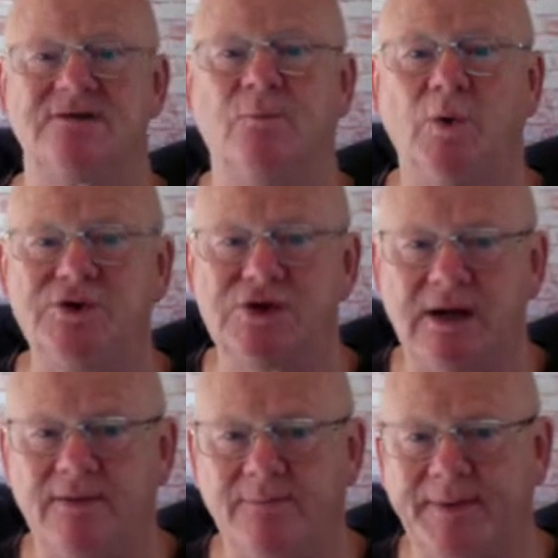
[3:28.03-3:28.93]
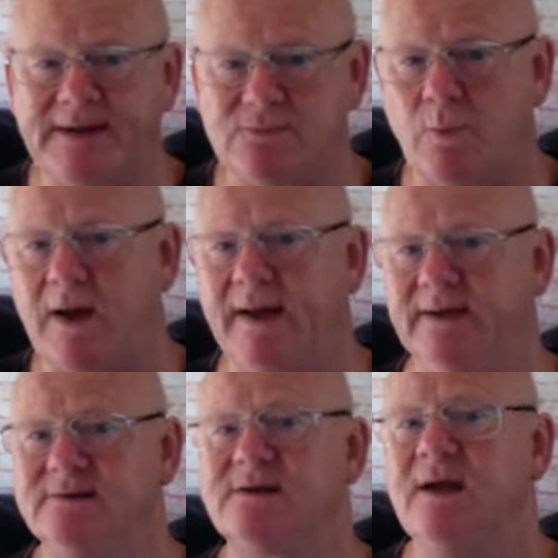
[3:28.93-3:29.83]
And once you know the best
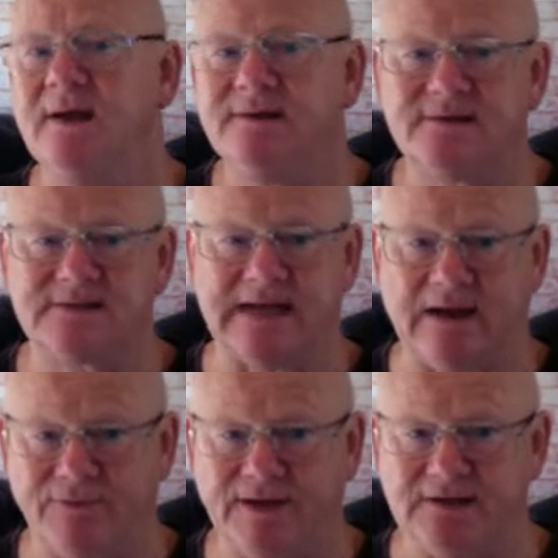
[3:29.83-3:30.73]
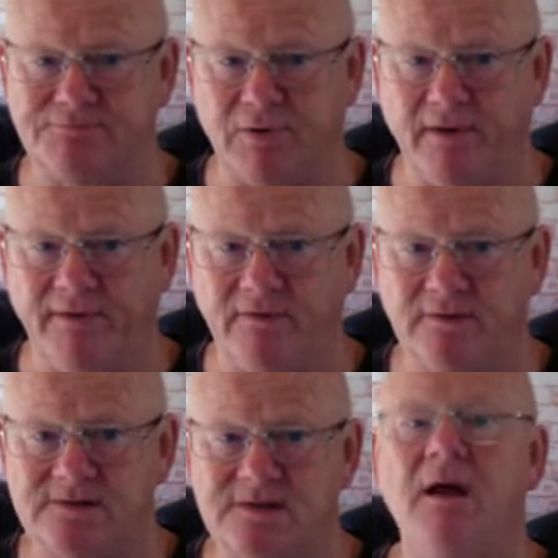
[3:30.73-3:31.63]
ways to sell these
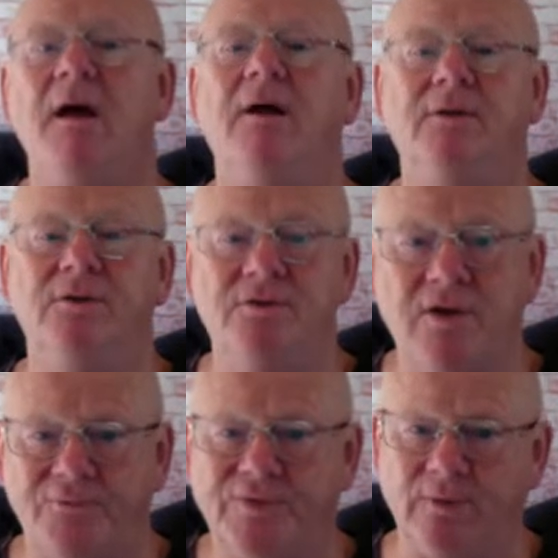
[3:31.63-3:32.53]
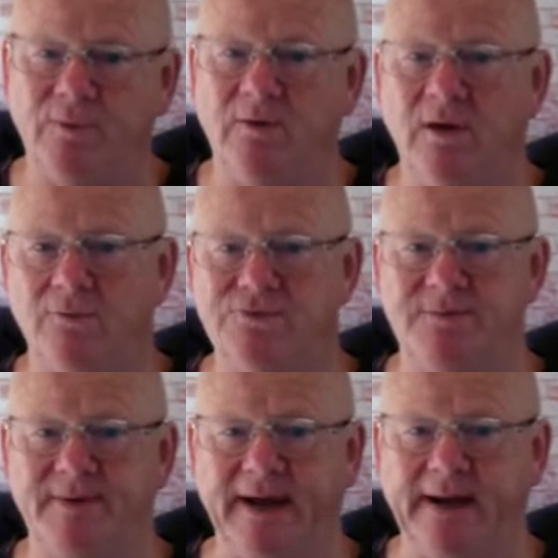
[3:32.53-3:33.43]
products, nothing will hold
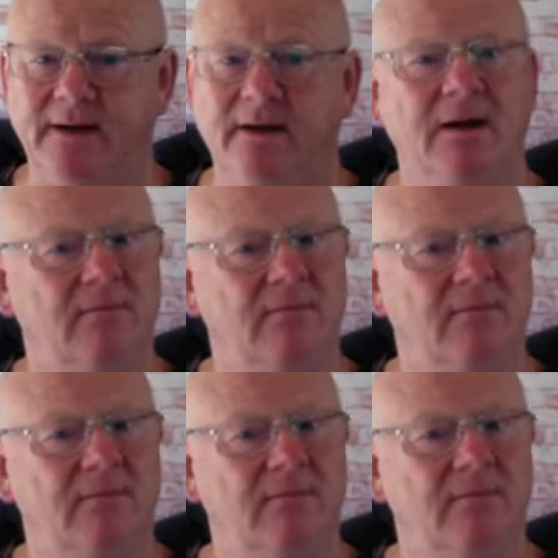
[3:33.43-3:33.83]
you back.